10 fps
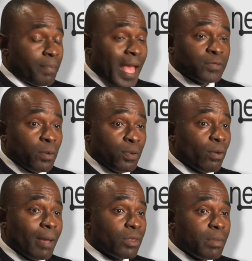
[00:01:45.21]
Passport
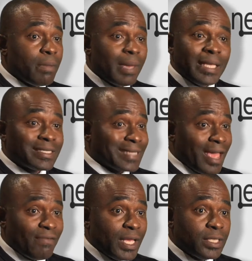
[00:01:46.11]
program to me means
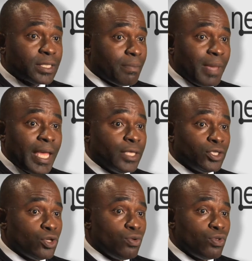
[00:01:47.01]
savings. It
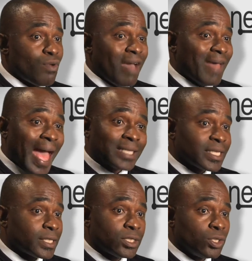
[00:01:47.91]
means you, you have
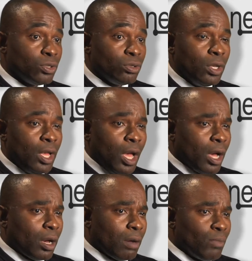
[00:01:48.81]
access to
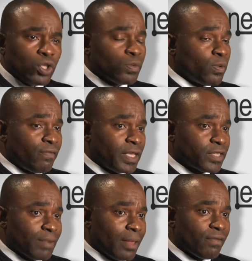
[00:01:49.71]
Uh, multiple
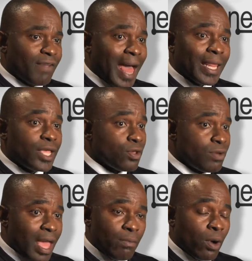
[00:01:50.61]
events around the Valley, your
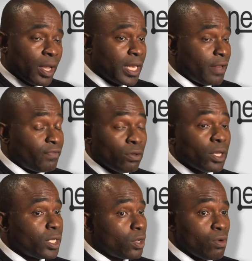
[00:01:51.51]
networking, and if you're
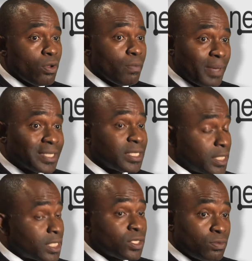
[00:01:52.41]
looking to grow your business,
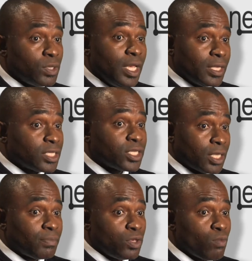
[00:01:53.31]
this is, this is
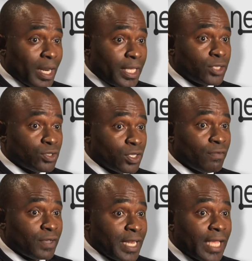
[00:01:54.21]
something you want to get
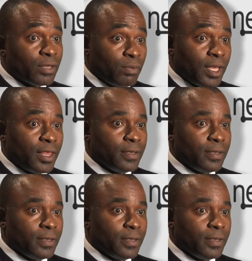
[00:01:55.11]
yourself connected with.